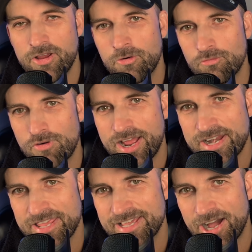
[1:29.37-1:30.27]

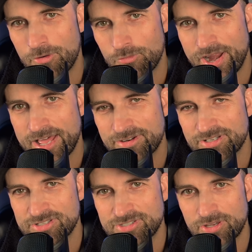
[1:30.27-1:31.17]
Running around
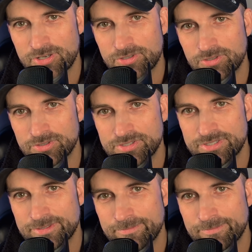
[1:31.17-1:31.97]
in circles